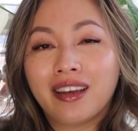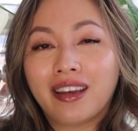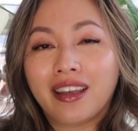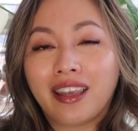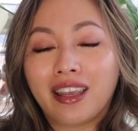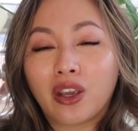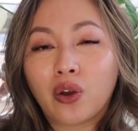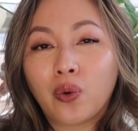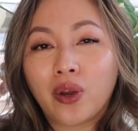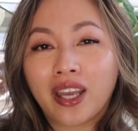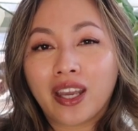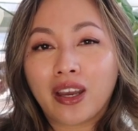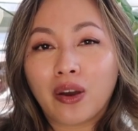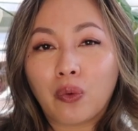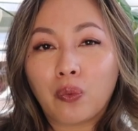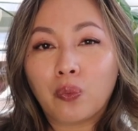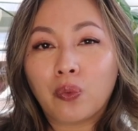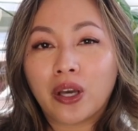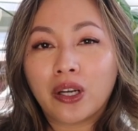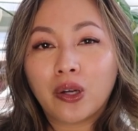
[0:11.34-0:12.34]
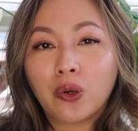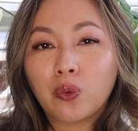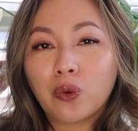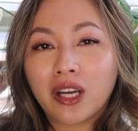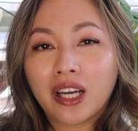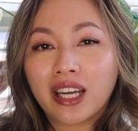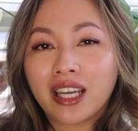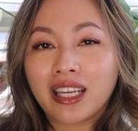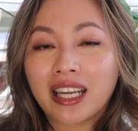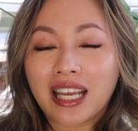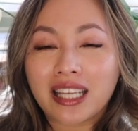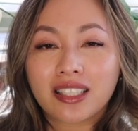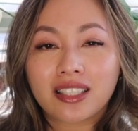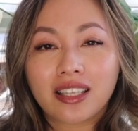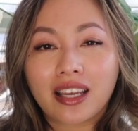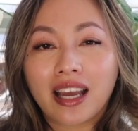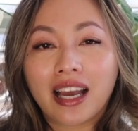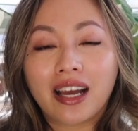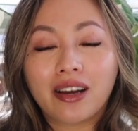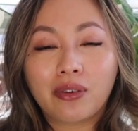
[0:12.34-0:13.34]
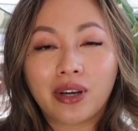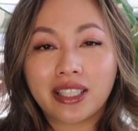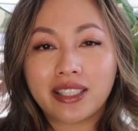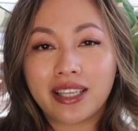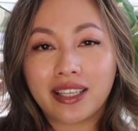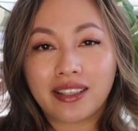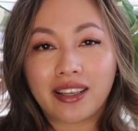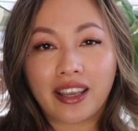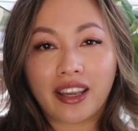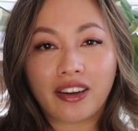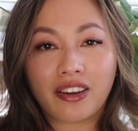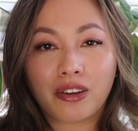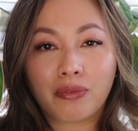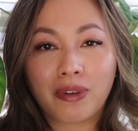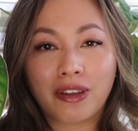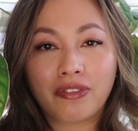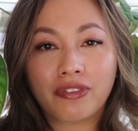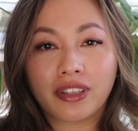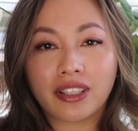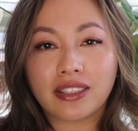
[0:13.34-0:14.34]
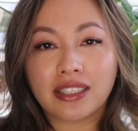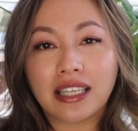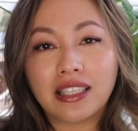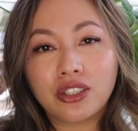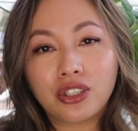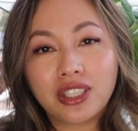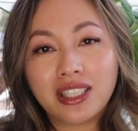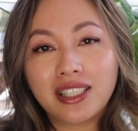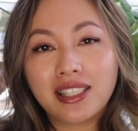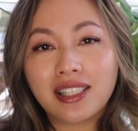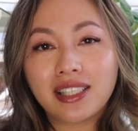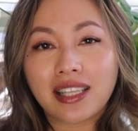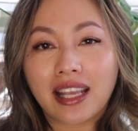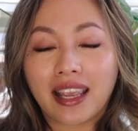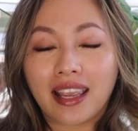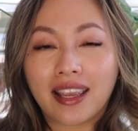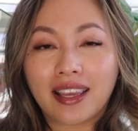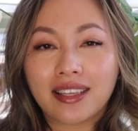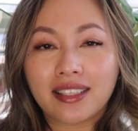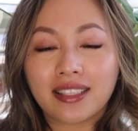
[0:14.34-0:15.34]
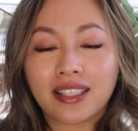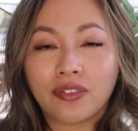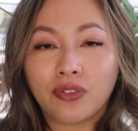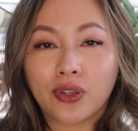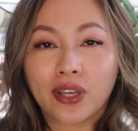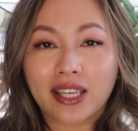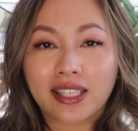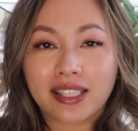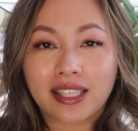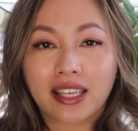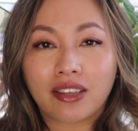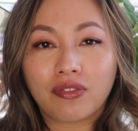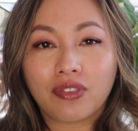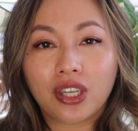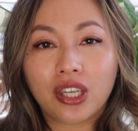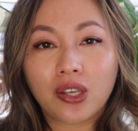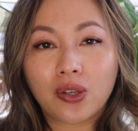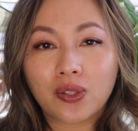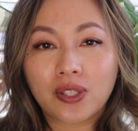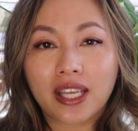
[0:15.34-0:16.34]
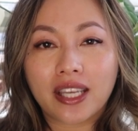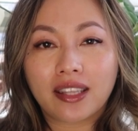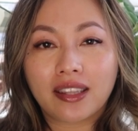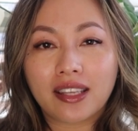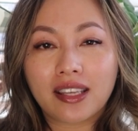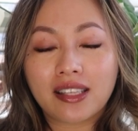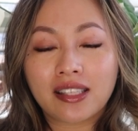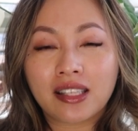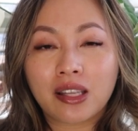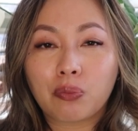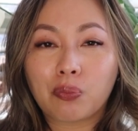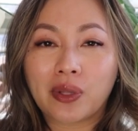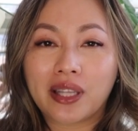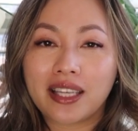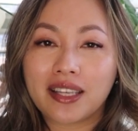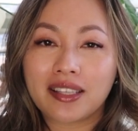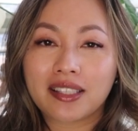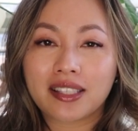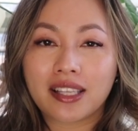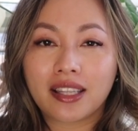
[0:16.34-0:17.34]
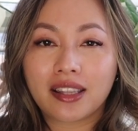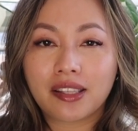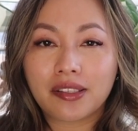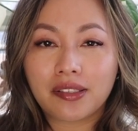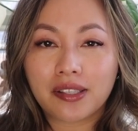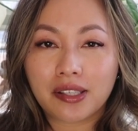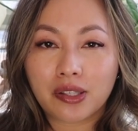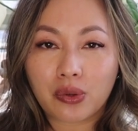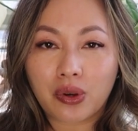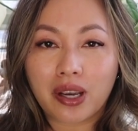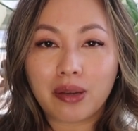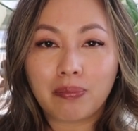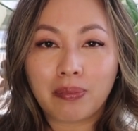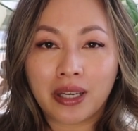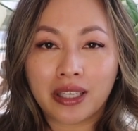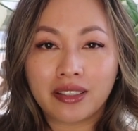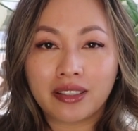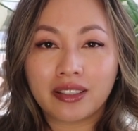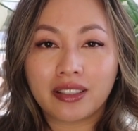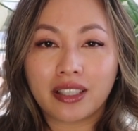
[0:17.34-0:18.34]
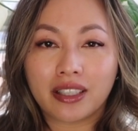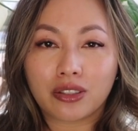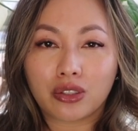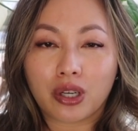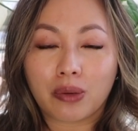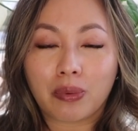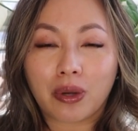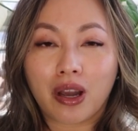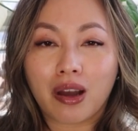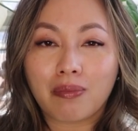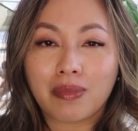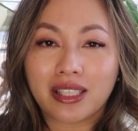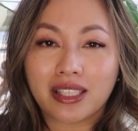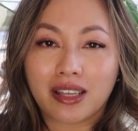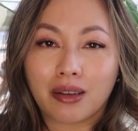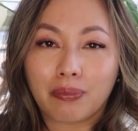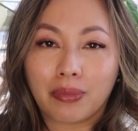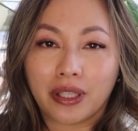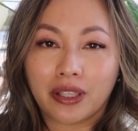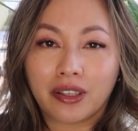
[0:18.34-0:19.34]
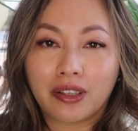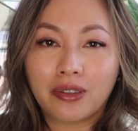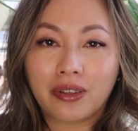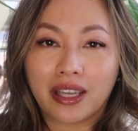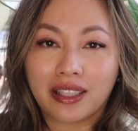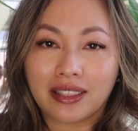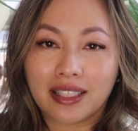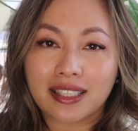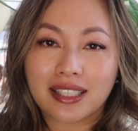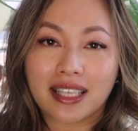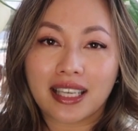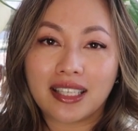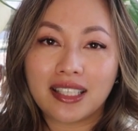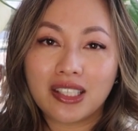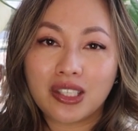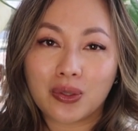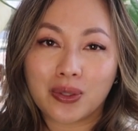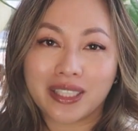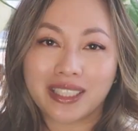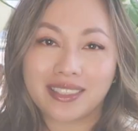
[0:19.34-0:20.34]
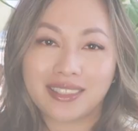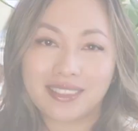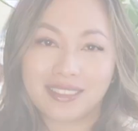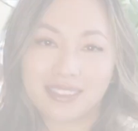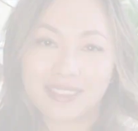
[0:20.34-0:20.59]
a quick 101 as to how I take care of my philodendrons, and if you guys like videos like this, please hit the subscribe button and drop a comment down below, and let's get into it.